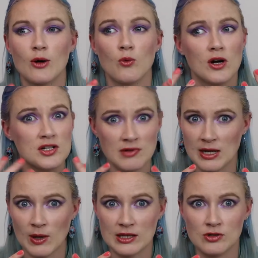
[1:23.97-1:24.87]
Wears
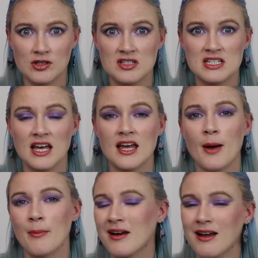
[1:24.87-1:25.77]
really well throughout the day,
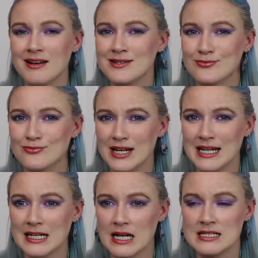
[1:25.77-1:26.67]
applies
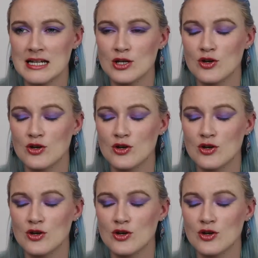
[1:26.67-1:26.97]
really nicely.